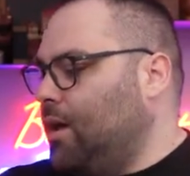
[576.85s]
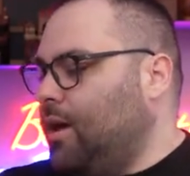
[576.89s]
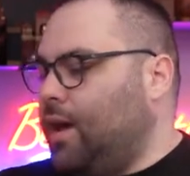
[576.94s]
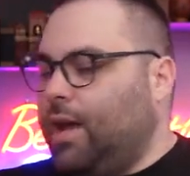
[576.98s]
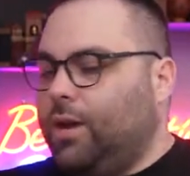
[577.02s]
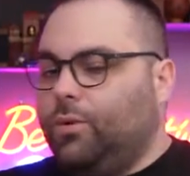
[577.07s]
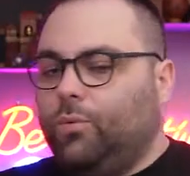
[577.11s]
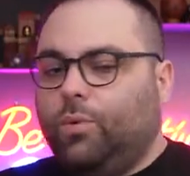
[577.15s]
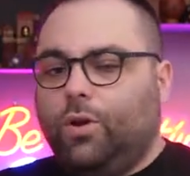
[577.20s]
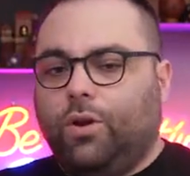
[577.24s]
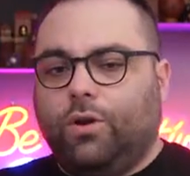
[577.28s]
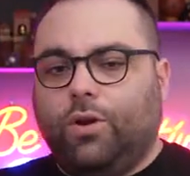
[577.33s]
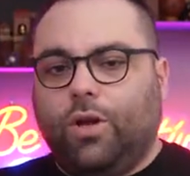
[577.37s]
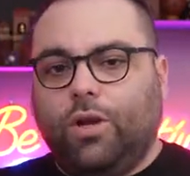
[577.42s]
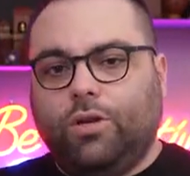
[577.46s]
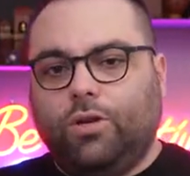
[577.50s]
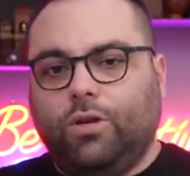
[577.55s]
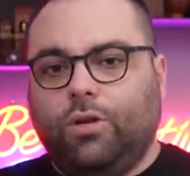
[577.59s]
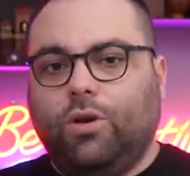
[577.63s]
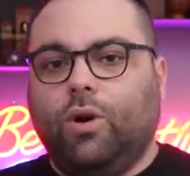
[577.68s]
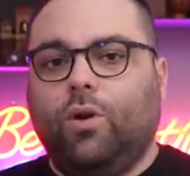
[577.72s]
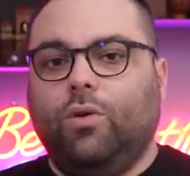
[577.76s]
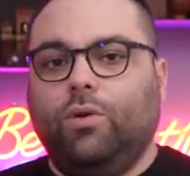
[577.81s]
And we're going
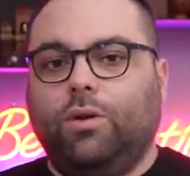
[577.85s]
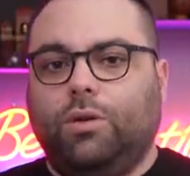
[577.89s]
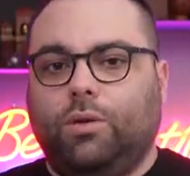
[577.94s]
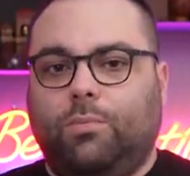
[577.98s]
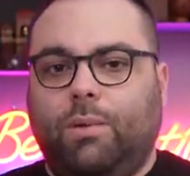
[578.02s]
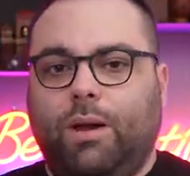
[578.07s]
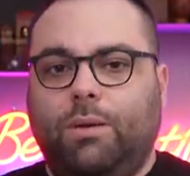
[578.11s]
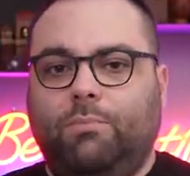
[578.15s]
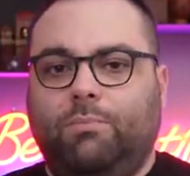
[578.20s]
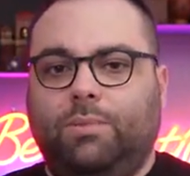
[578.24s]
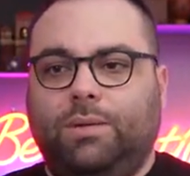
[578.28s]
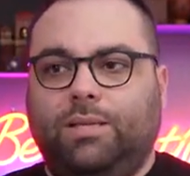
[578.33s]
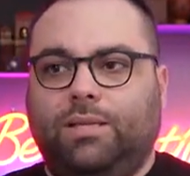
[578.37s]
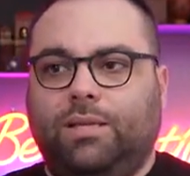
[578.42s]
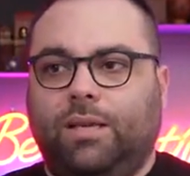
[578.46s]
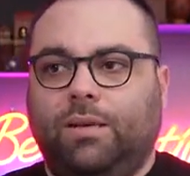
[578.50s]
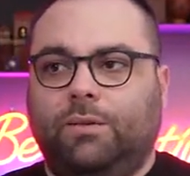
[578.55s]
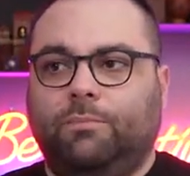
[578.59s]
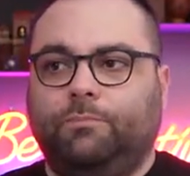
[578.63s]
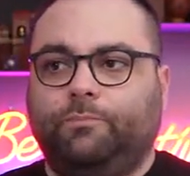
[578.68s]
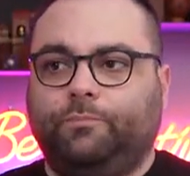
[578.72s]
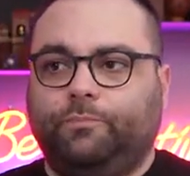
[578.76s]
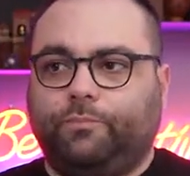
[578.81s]
to go into my
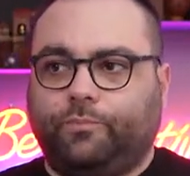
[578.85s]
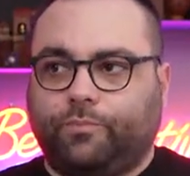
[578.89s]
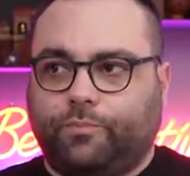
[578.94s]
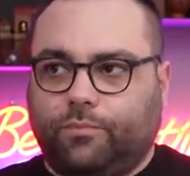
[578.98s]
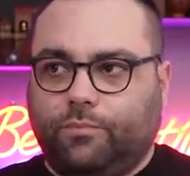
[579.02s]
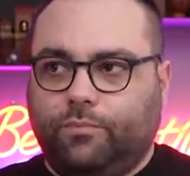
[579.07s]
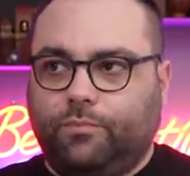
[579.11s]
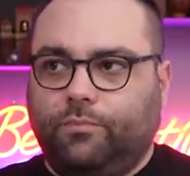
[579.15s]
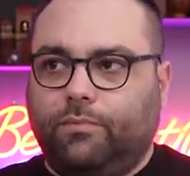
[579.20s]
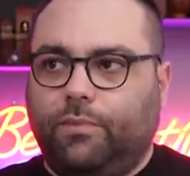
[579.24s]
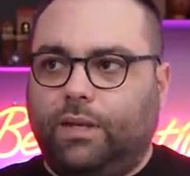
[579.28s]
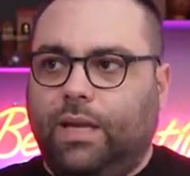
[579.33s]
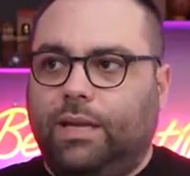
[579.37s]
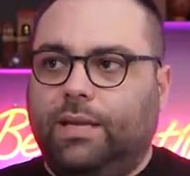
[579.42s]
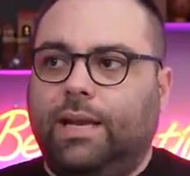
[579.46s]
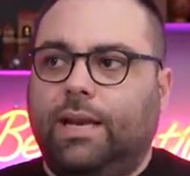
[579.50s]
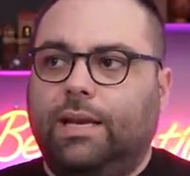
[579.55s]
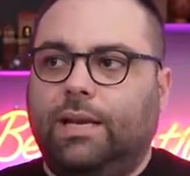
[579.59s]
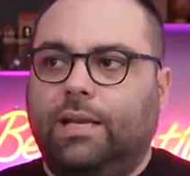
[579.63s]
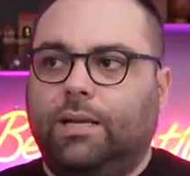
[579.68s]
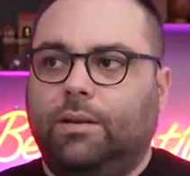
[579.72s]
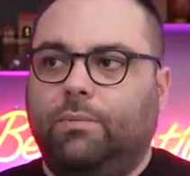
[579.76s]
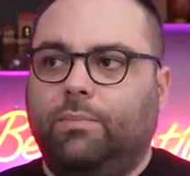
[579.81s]
PC in
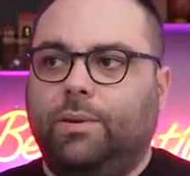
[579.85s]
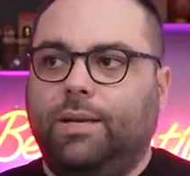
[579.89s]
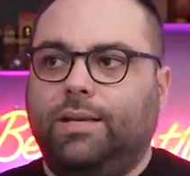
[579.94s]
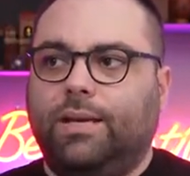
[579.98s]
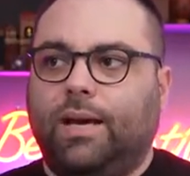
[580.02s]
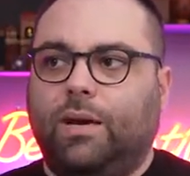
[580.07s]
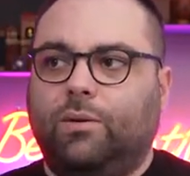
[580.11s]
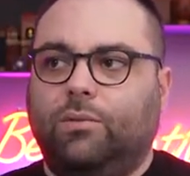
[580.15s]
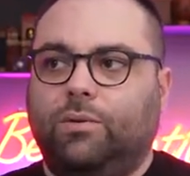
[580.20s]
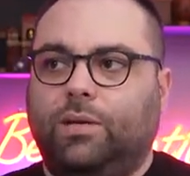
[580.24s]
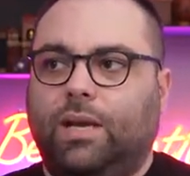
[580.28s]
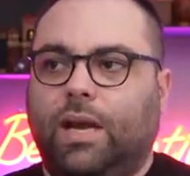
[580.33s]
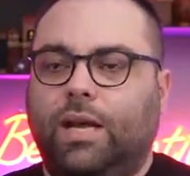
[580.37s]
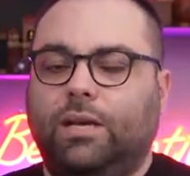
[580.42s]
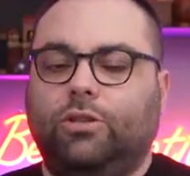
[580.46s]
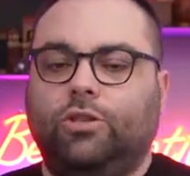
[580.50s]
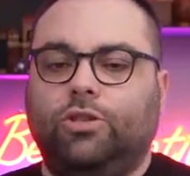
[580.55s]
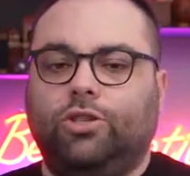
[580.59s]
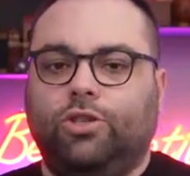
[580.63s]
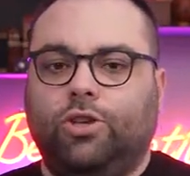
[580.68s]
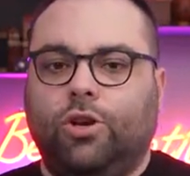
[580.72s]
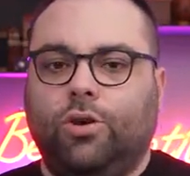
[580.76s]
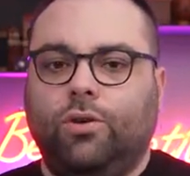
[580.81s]
a little bit, I would like
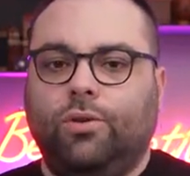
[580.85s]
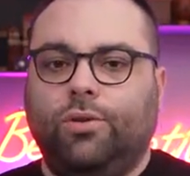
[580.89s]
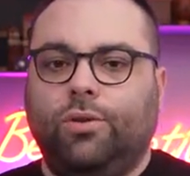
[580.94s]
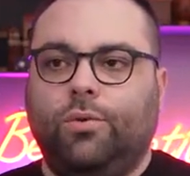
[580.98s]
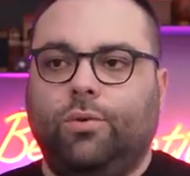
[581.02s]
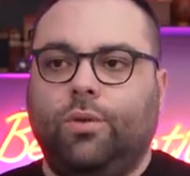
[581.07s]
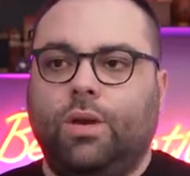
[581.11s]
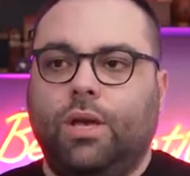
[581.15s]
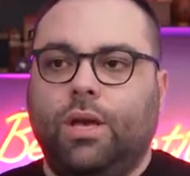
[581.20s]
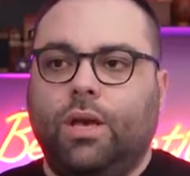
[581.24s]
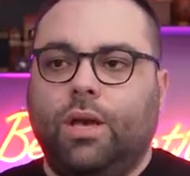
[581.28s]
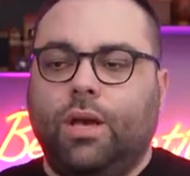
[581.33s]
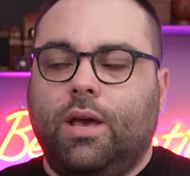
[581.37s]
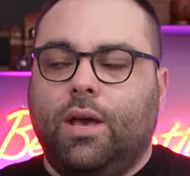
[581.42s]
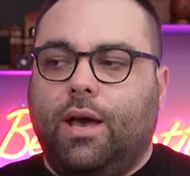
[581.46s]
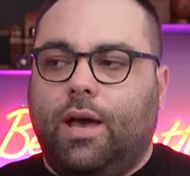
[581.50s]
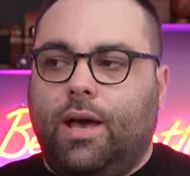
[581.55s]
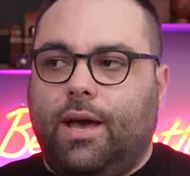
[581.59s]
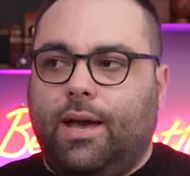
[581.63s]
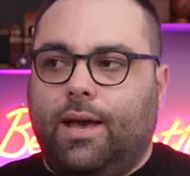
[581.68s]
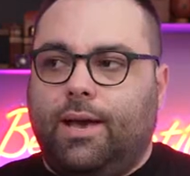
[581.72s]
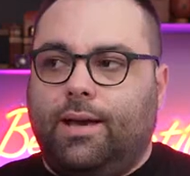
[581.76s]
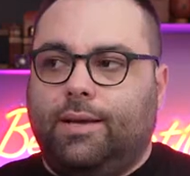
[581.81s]
to show you
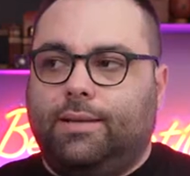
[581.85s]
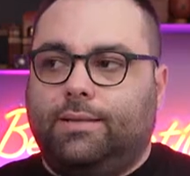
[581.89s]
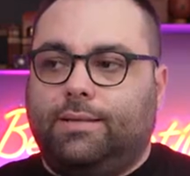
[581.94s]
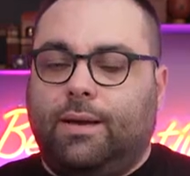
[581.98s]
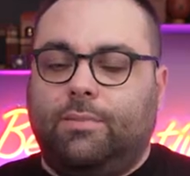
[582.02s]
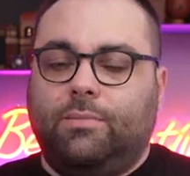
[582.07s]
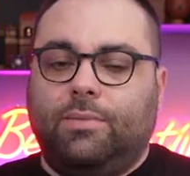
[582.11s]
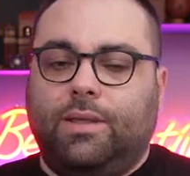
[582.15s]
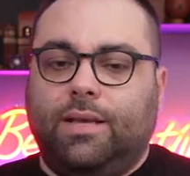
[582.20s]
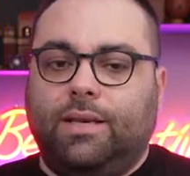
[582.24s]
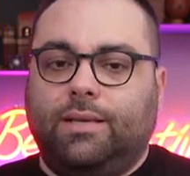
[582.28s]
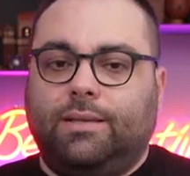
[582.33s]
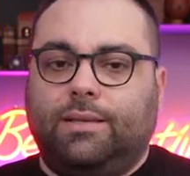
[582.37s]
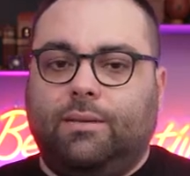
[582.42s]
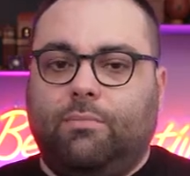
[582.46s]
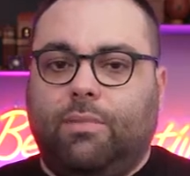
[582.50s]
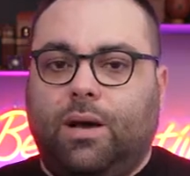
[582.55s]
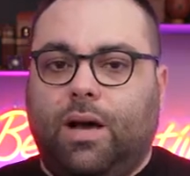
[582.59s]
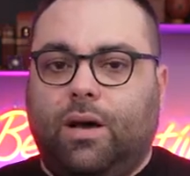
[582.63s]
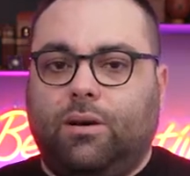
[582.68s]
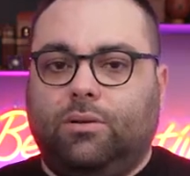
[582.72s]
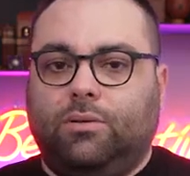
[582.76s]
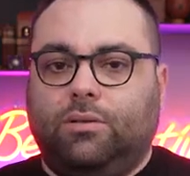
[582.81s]
some things
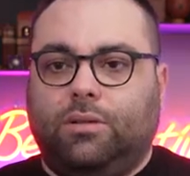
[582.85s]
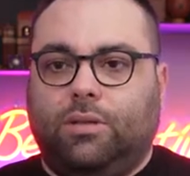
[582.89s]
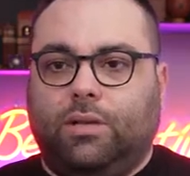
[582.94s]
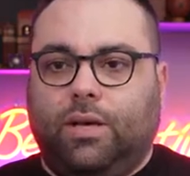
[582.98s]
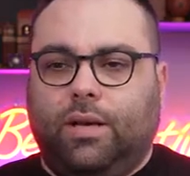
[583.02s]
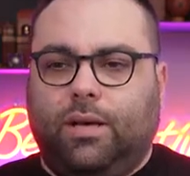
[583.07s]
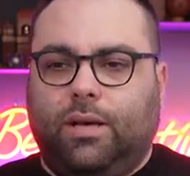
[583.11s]
about